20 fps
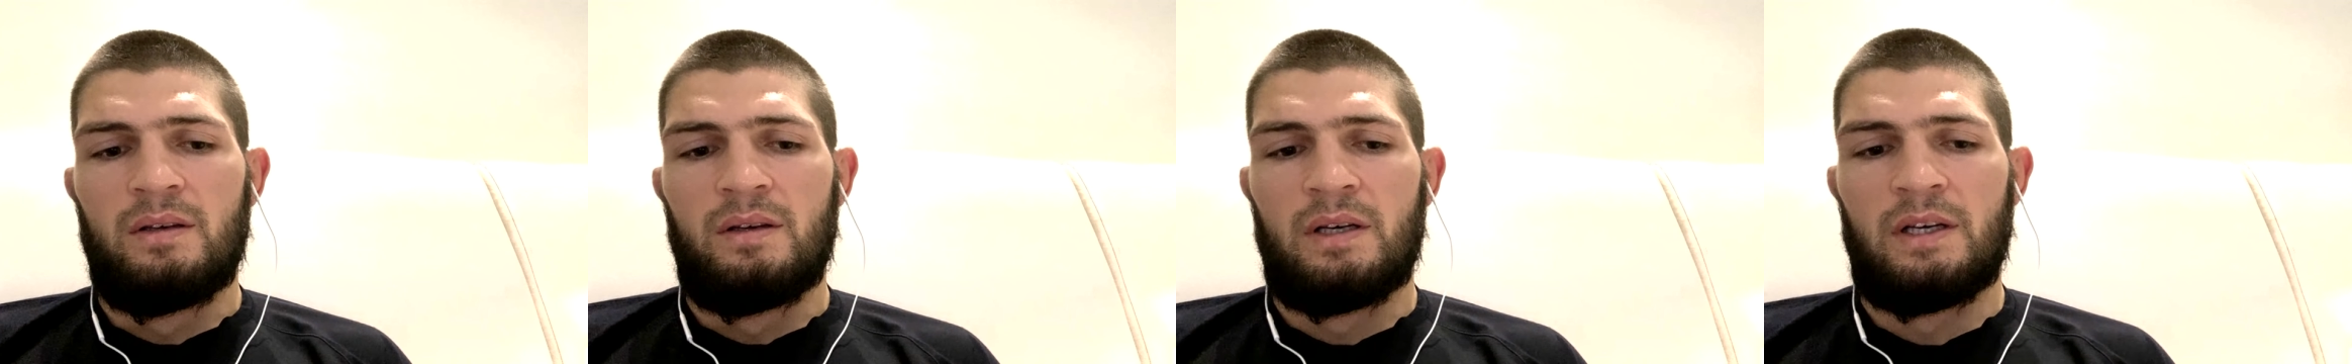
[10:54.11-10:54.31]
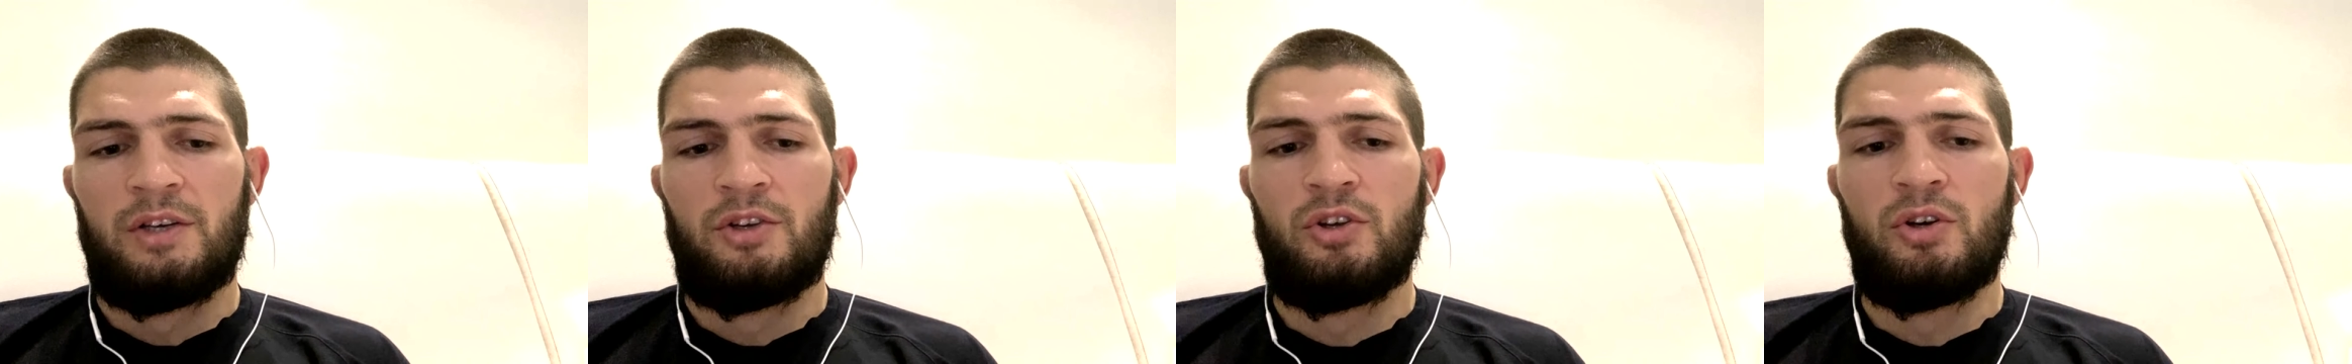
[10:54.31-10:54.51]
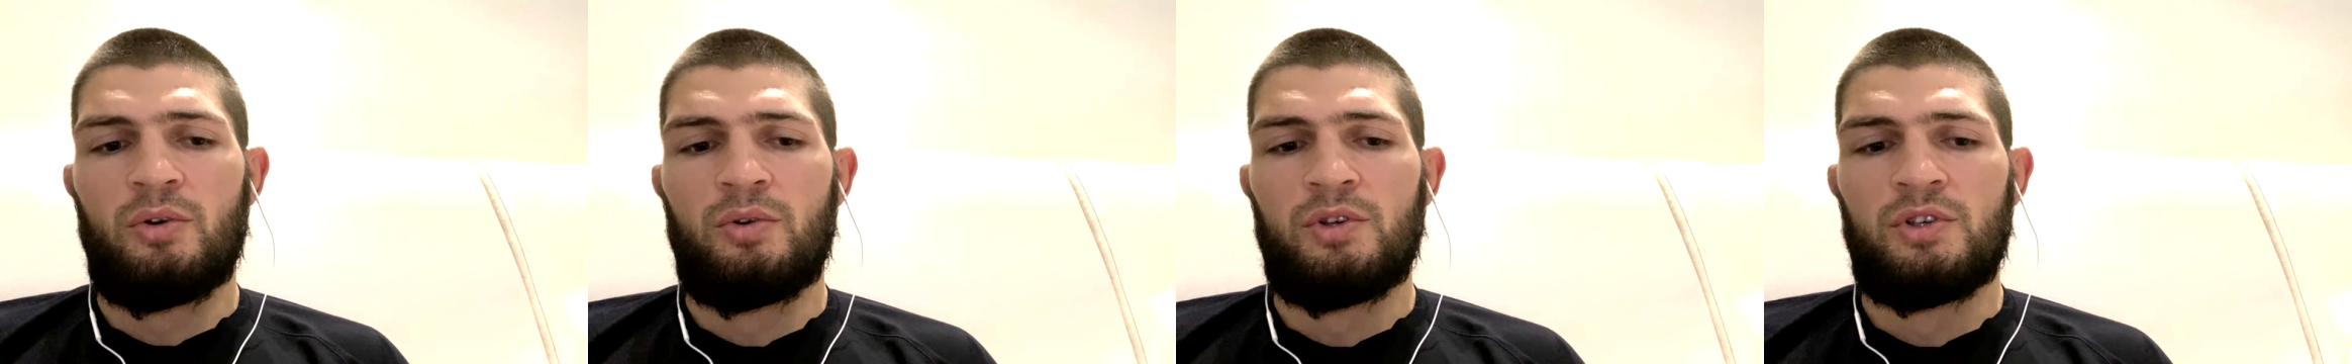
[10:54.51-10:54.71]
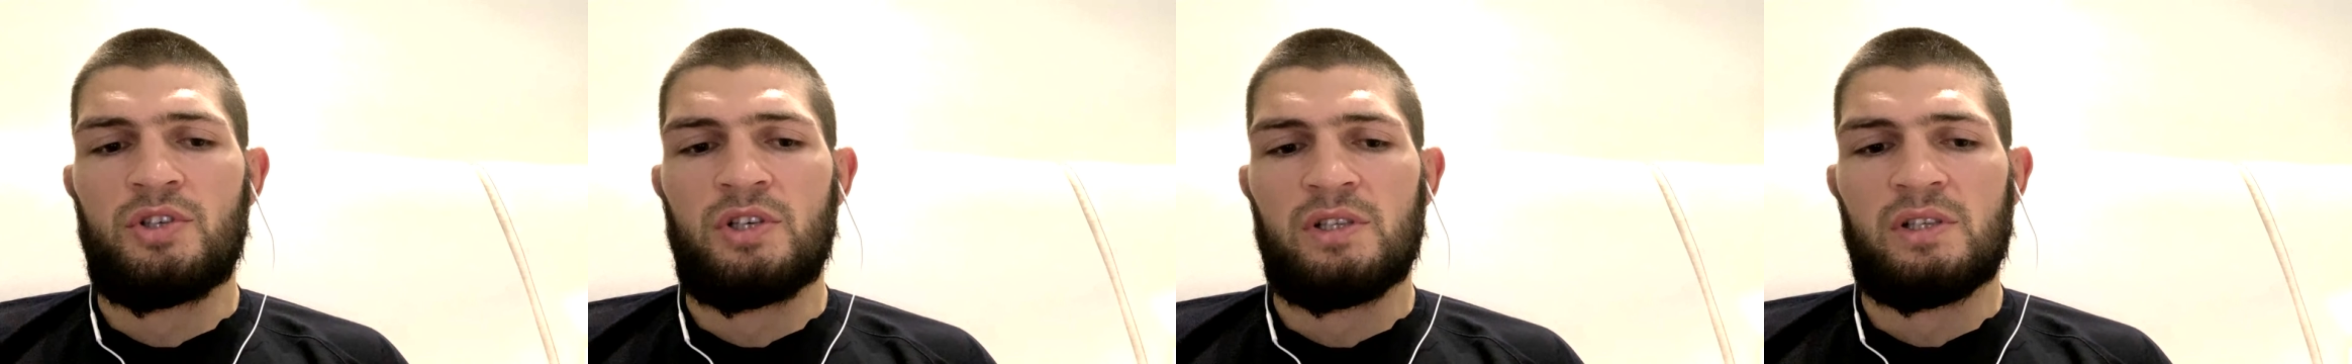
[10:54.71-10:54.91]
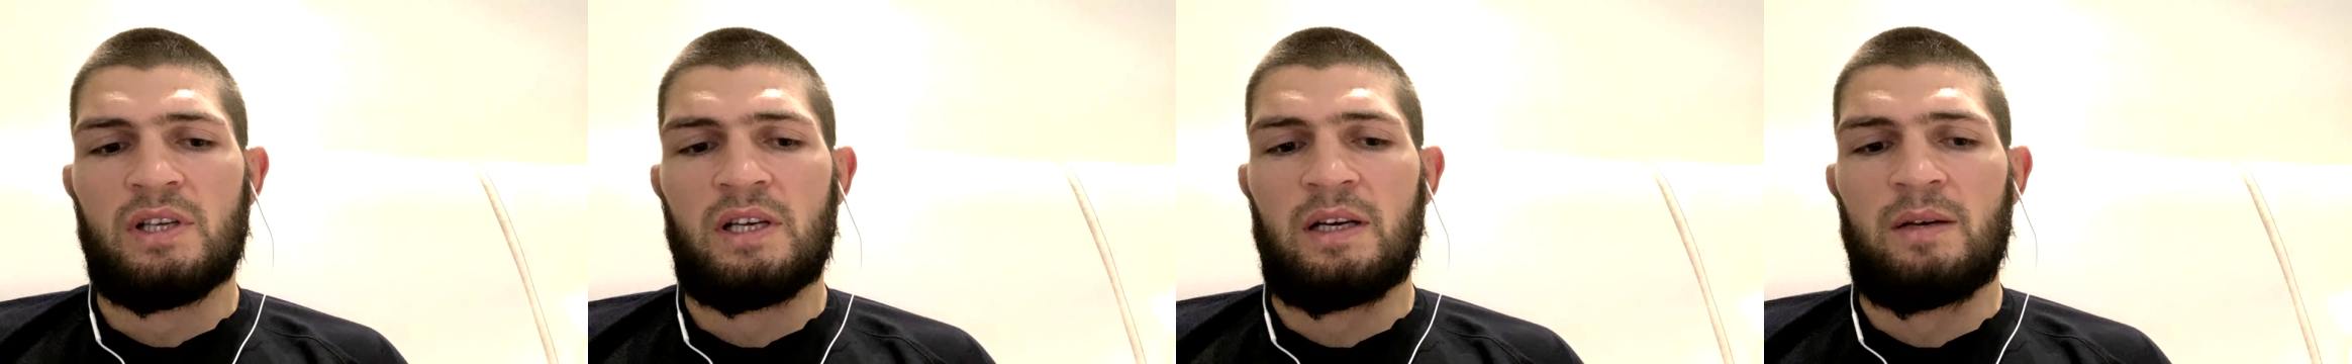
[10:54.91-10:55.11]
I know he
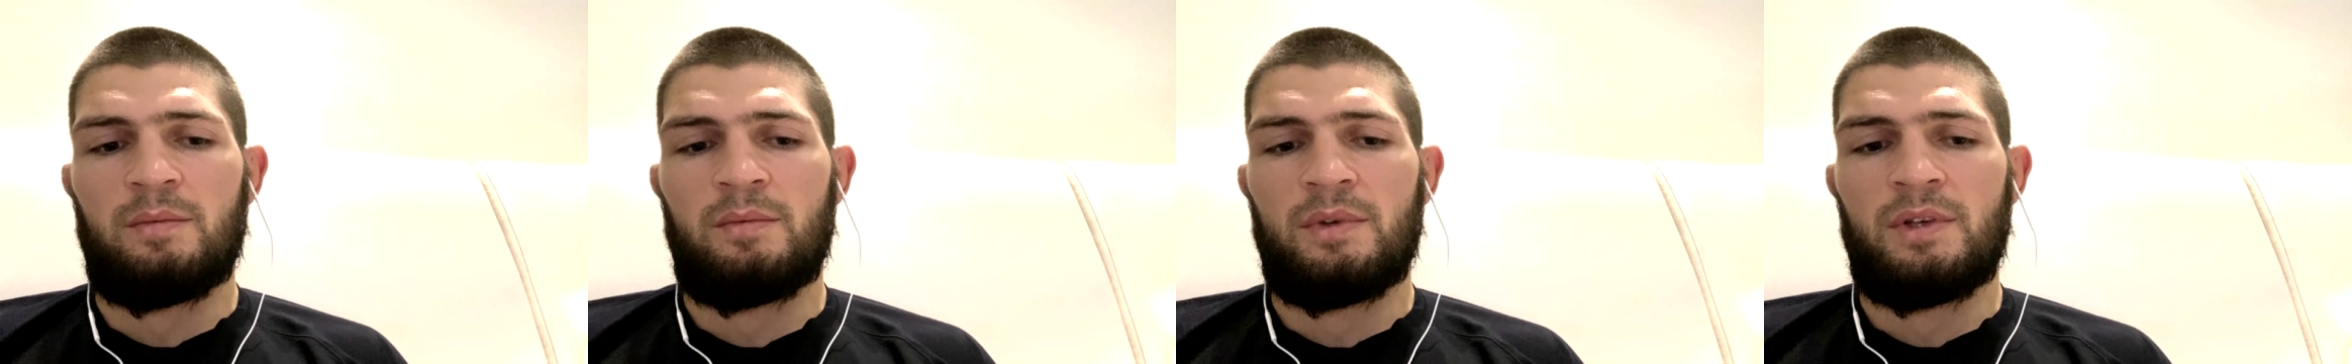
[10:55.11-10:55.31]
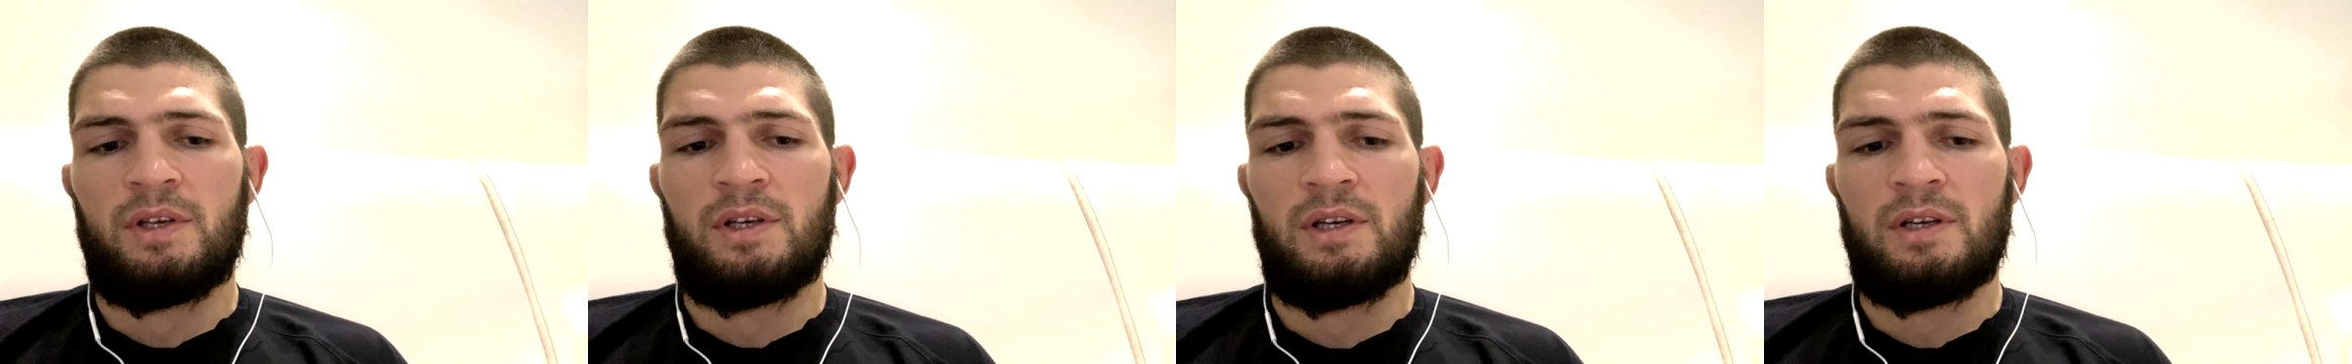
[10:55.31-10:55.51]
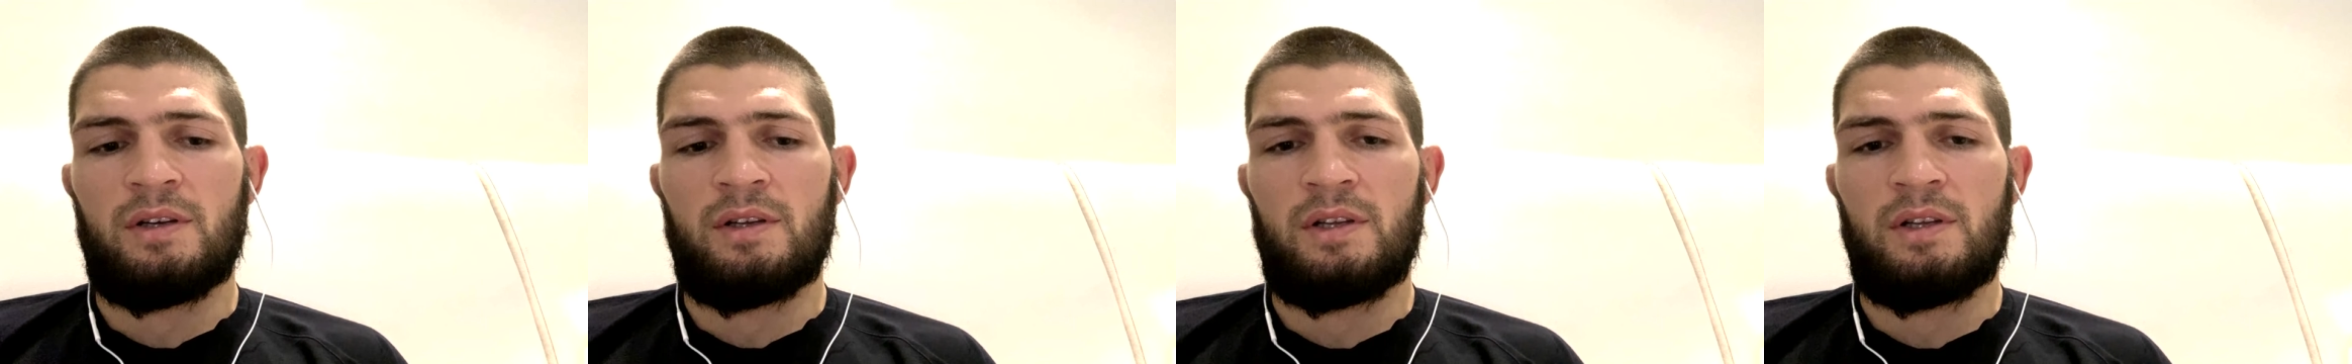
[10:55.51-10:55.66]
just come here